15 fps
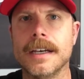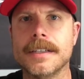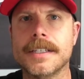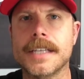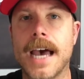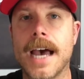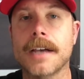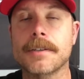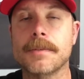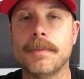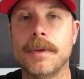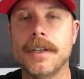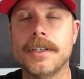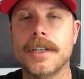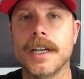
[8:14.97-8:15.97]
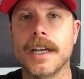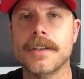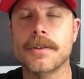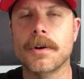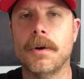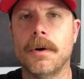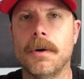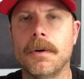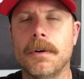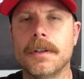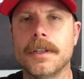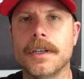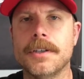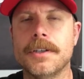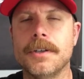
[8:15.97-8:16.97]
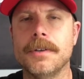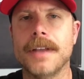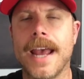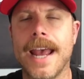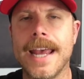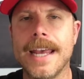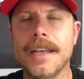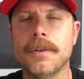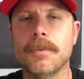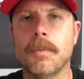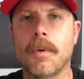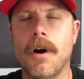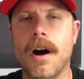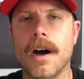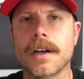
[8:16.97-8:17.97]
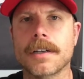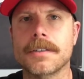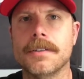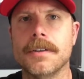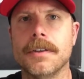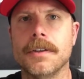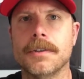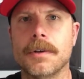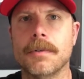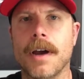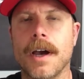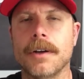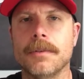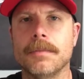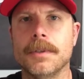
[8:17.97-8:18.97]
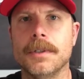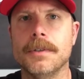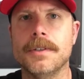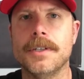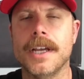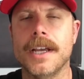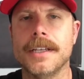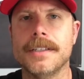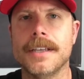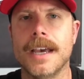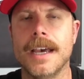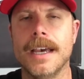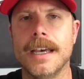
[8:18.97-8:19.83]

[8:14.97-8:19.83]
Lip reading: Sox pitching as a whole issued eight walks to the Toronto Blue Jays,